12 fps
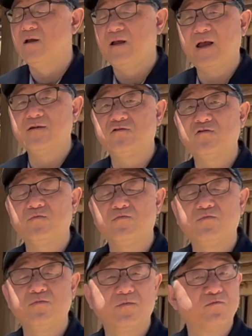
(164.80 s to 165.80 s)
and to
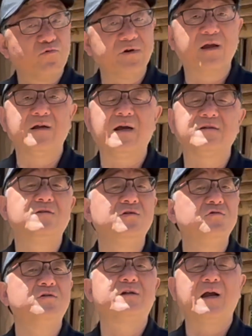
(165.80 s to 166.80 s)
bring it as a
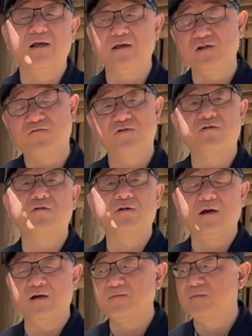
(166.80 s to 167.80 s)
new challenge for
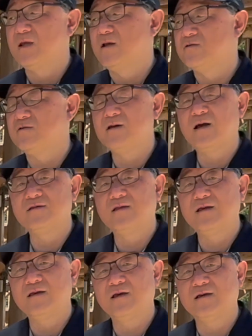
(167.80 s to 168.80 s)
Toyota so that they
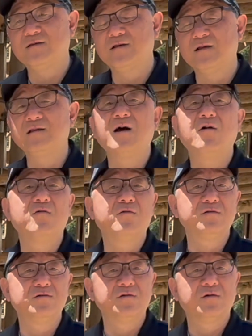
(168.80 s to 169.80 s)
can
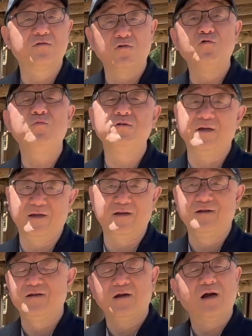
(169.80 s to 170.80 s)
allow globally
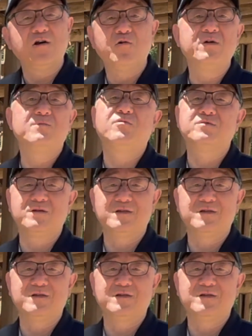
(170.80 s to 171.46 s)
allow people to